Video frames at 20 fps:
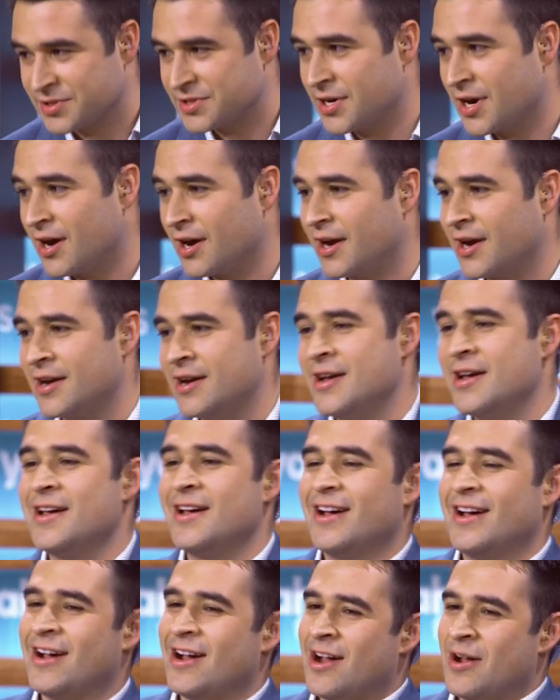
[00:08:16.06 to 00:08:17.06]
will talk
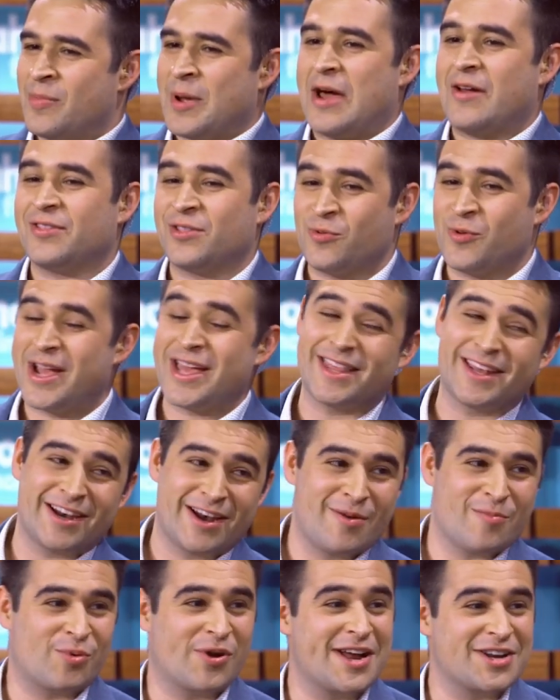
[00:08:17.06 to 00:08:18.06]
about the way that
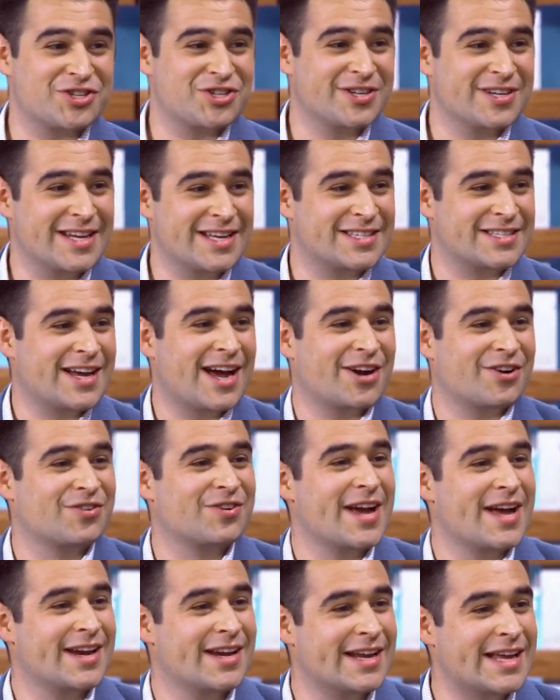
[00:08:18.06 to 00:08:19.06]
an impression is not
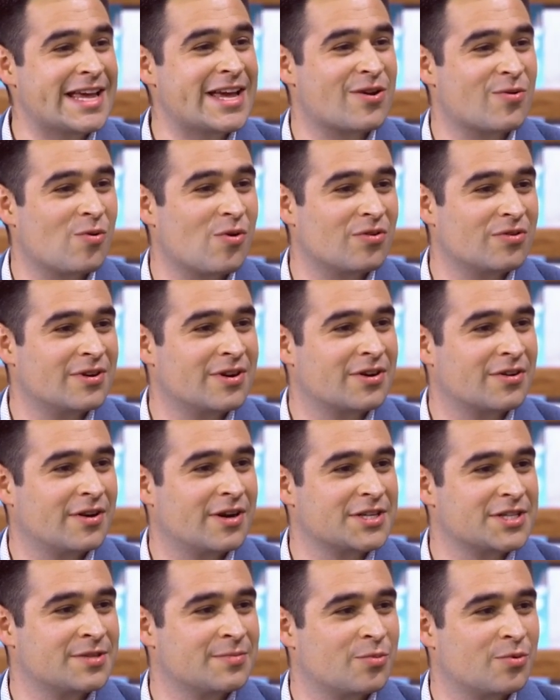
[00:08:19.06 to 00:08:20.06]
created equal
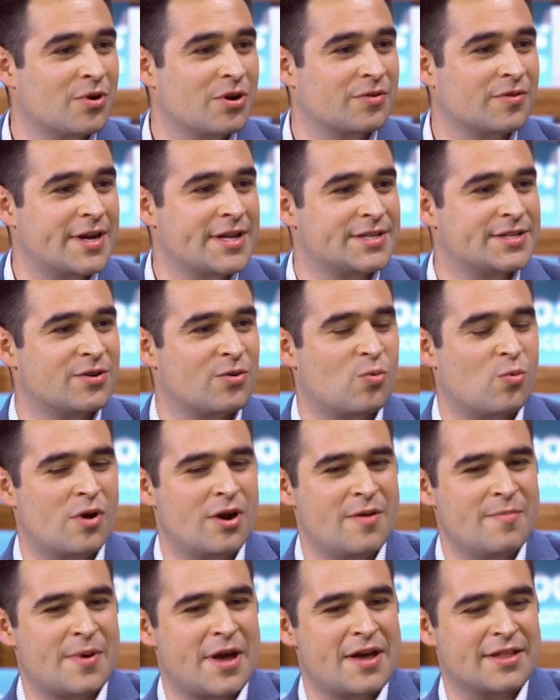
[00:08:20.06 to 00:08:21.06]
across yeah. the board, right? So
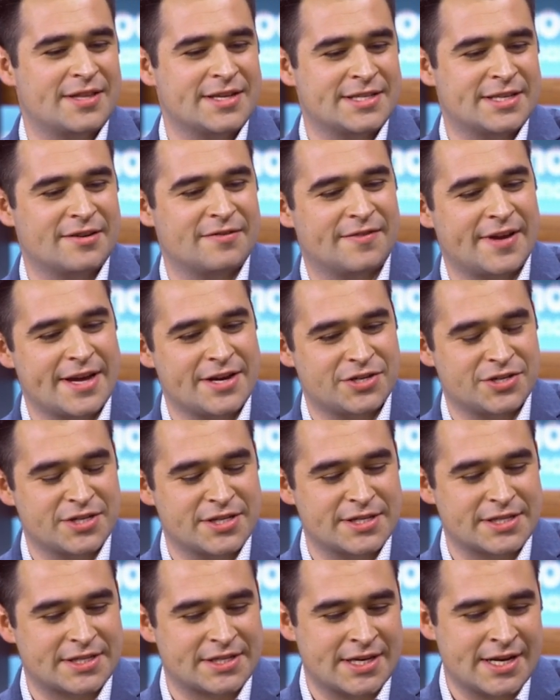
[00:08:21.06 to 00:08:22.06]
what about these
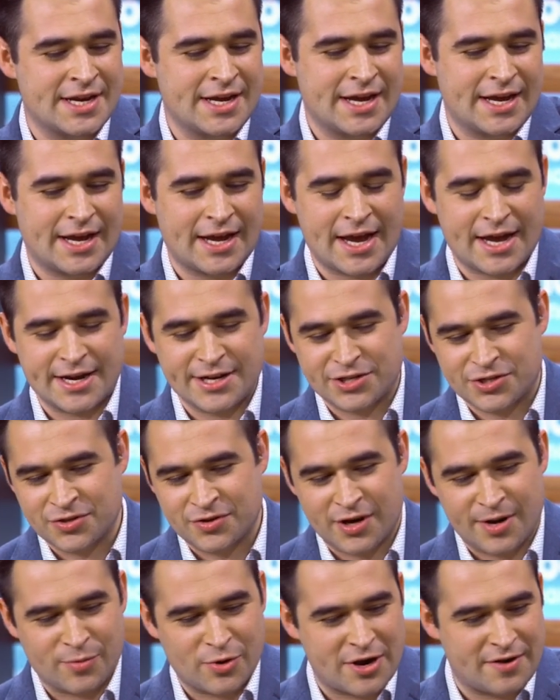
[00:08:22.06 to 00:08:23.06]
innovations at
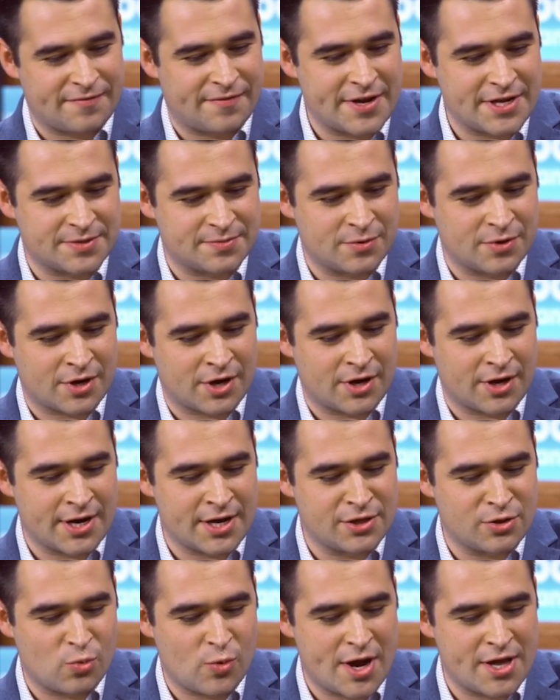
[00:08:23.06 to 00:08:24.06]
Instagram or at Facebook
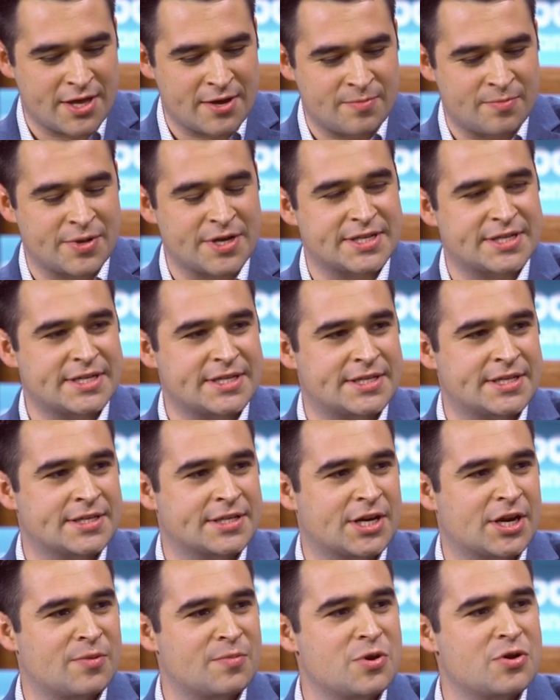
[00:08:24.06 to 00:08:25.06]
in the way that
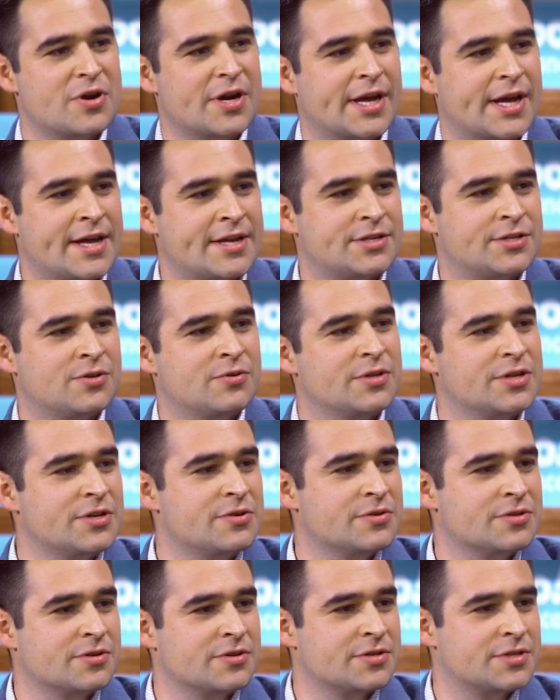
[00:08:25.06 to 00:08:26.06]
businesses communicate to the
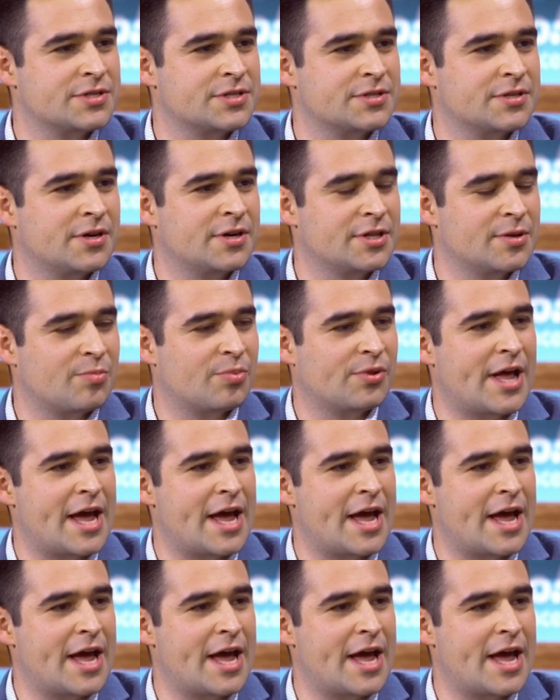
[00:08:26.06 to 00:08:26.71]
users on the